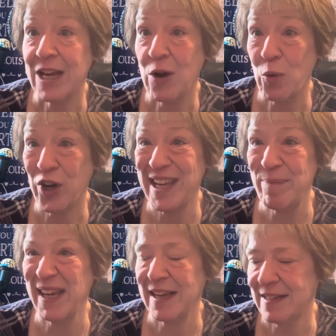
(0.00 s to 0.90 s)
we're
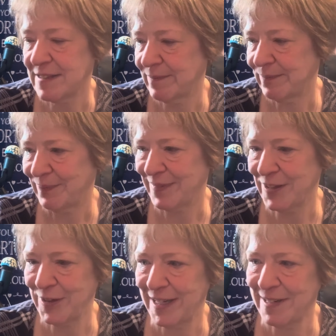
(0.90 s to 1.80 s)
keeping it.
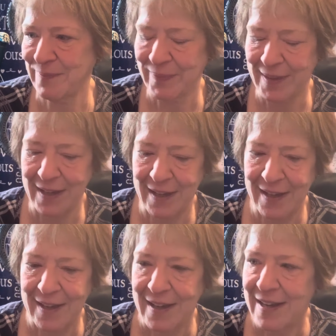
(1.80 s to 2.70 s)
Okay.
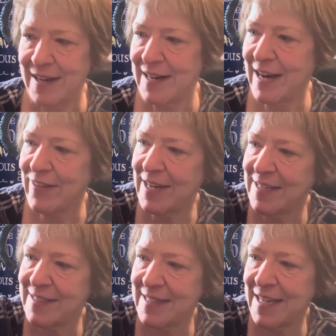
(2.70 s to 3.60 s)
Now the
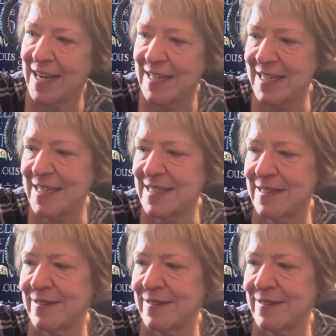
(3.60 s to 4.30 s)
next thing I need,